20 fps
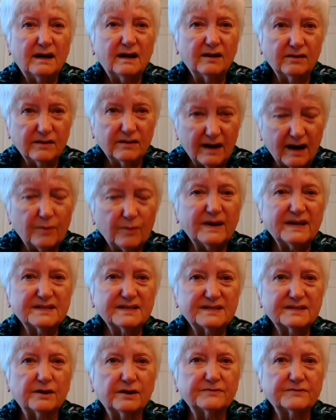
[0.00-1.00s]
allow
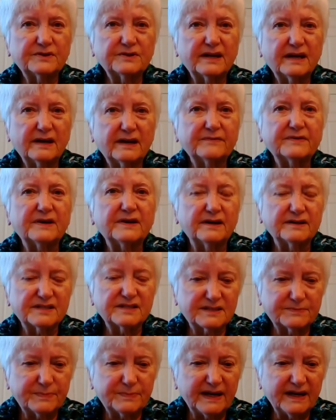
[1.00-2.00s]
myself to have a
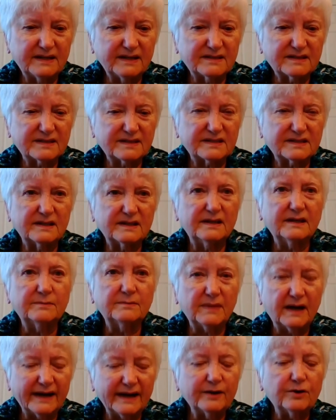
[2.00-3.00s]
space
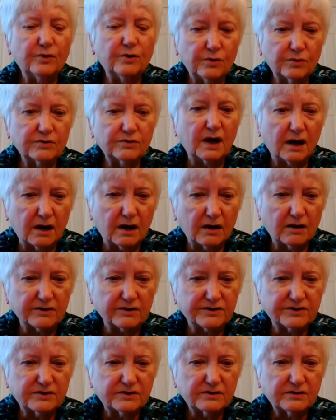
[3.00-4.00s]
in my own
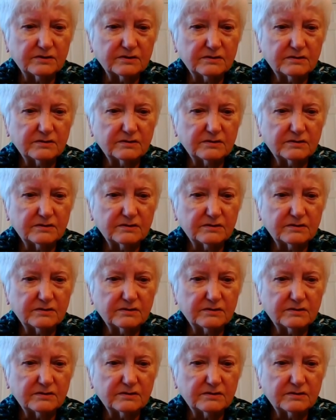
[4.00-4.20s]
heart